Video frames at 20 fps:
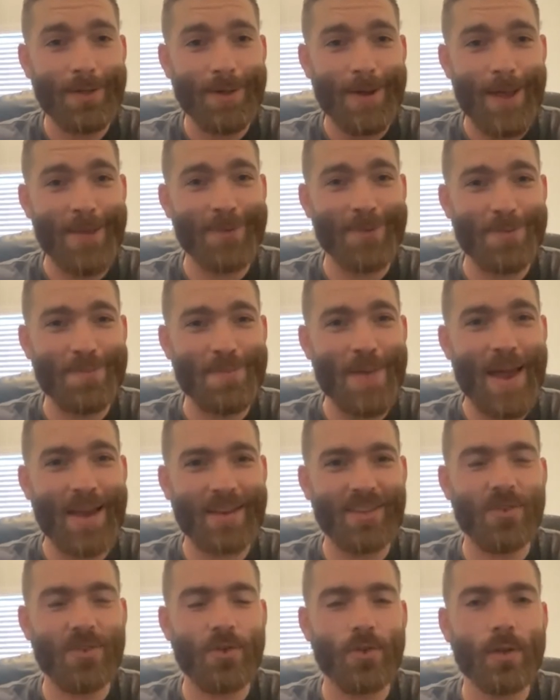has
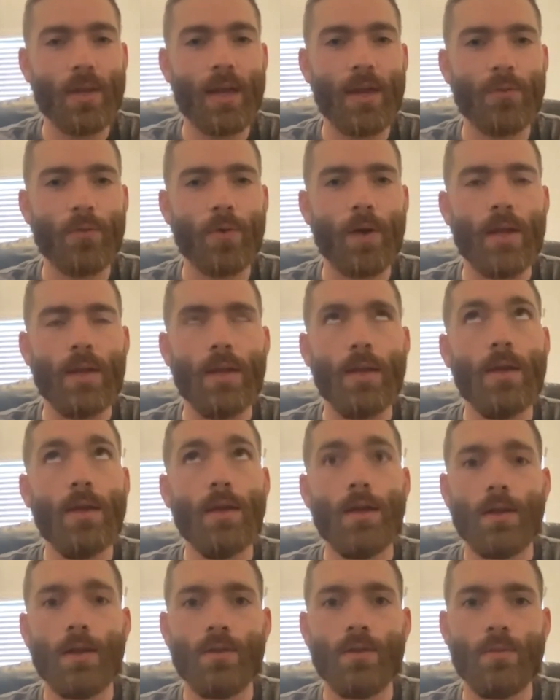impacted your life, right?
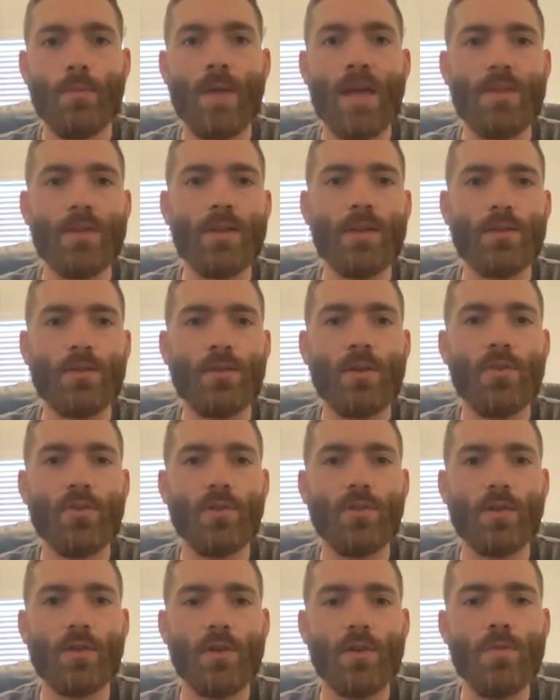To make the
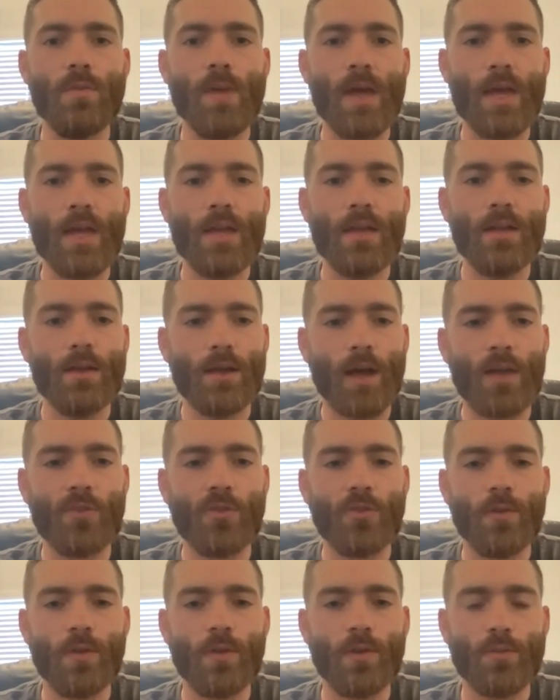decisions that you made, got
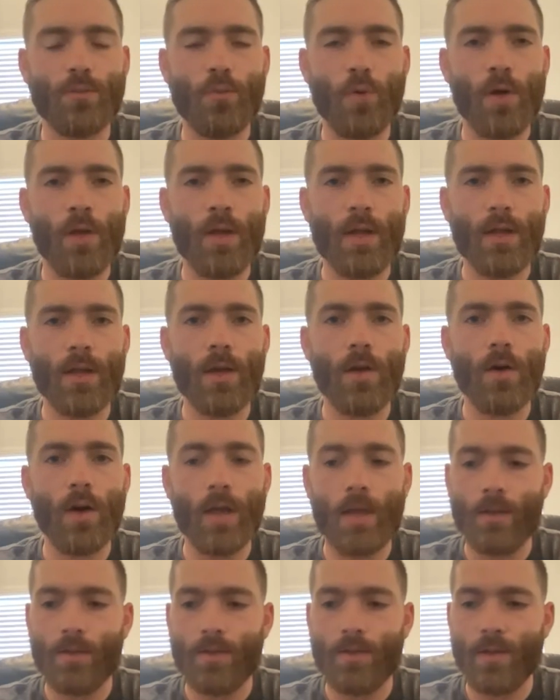you to this point, and go,
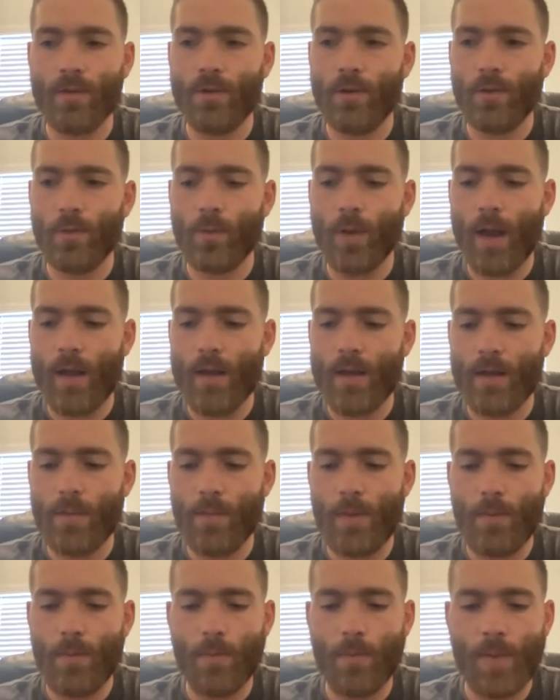hey, this is what I need to
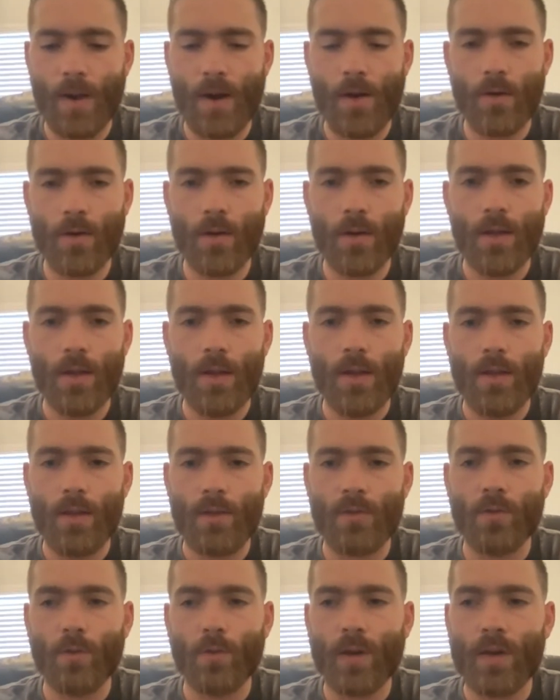be prepared.
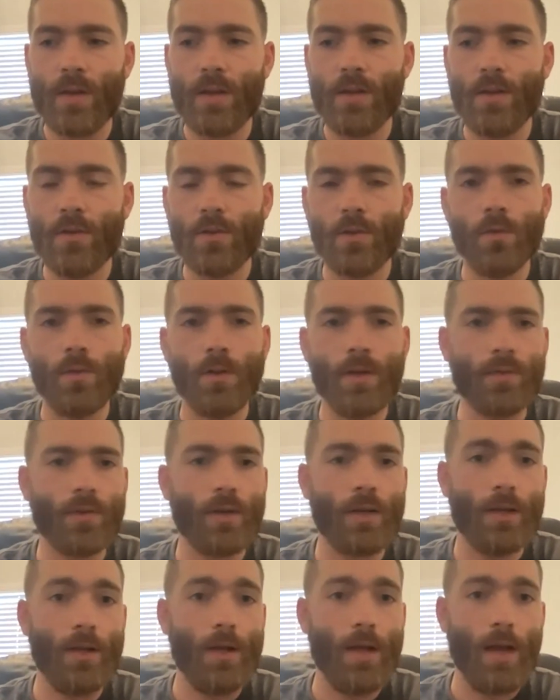This is what I need to do.
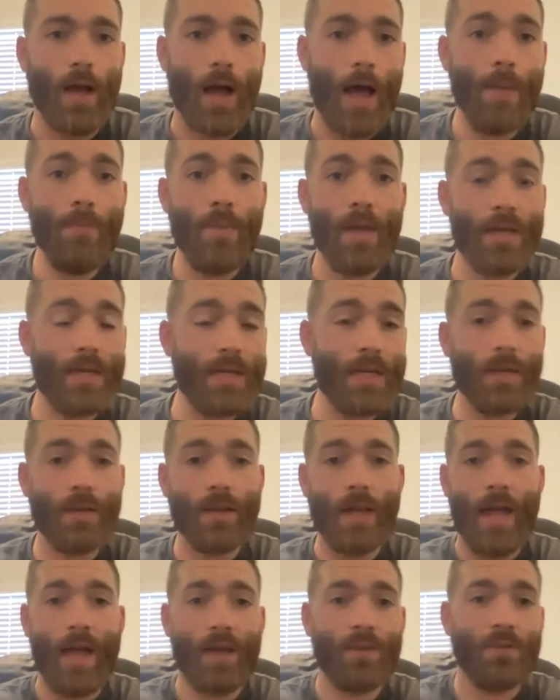Listen, I might
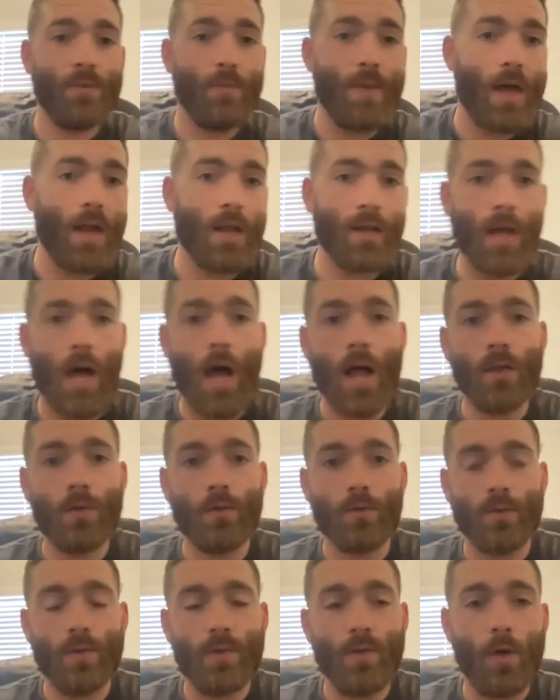need X amount of
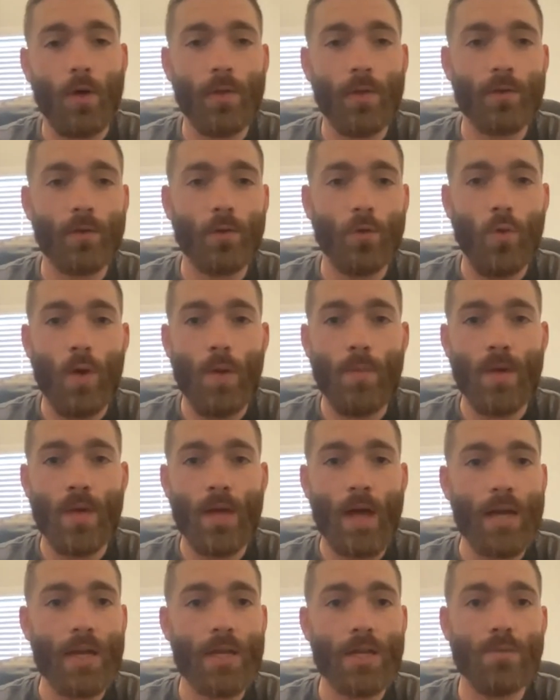dollars and all this equipment.
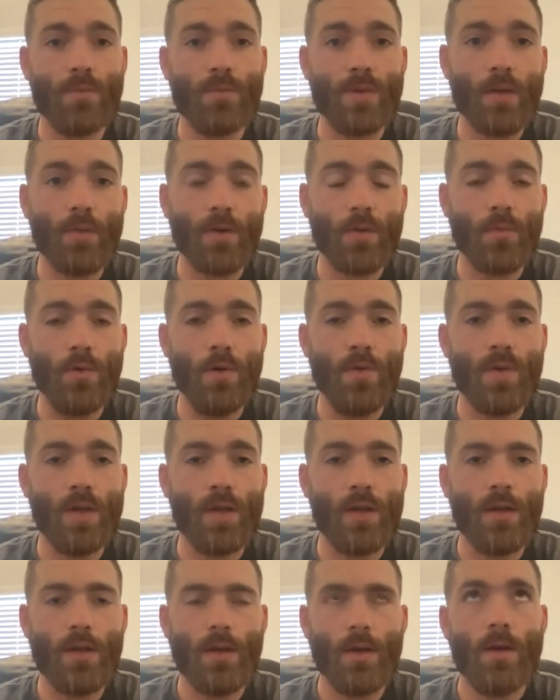I need to be able to move
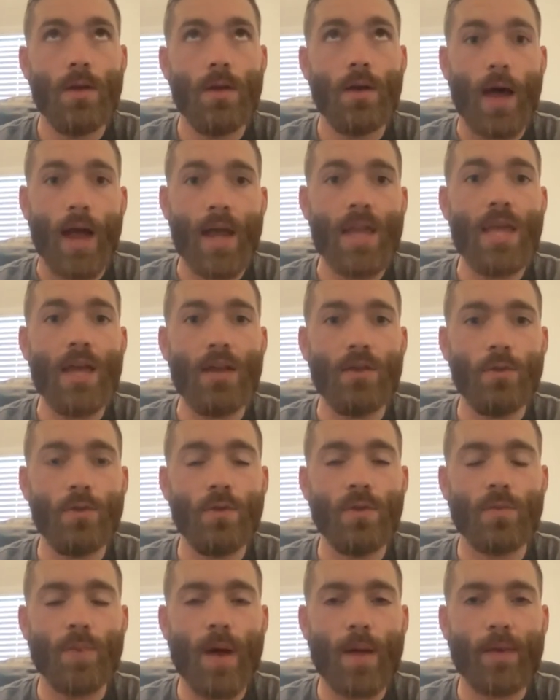it. I can't do
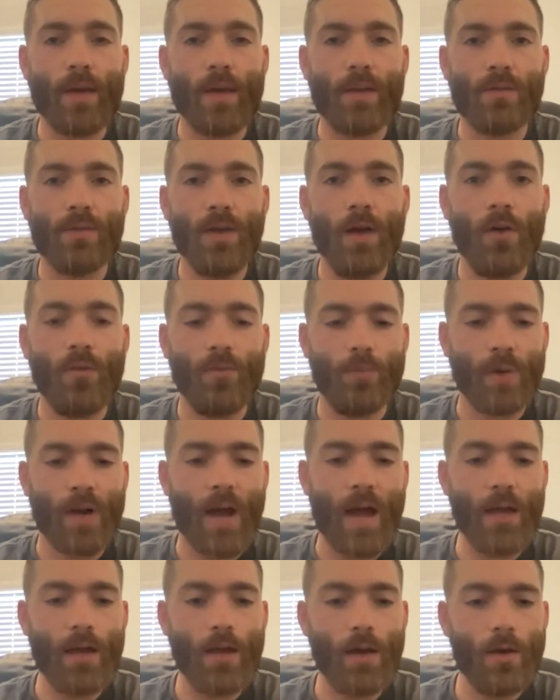this by myself, but
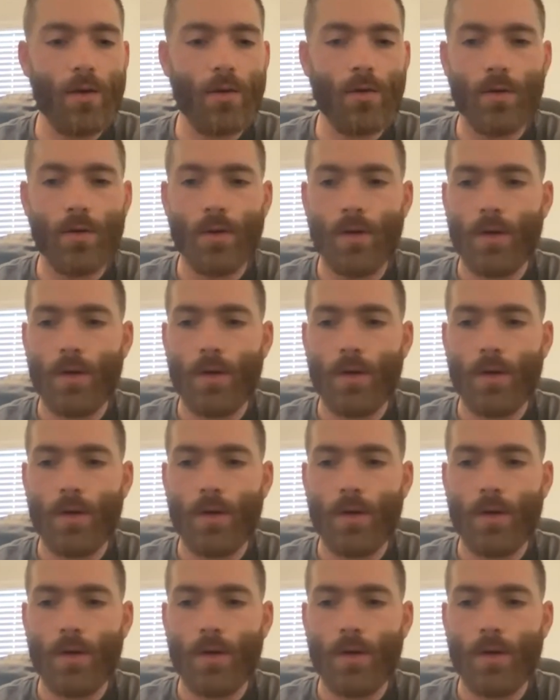I know,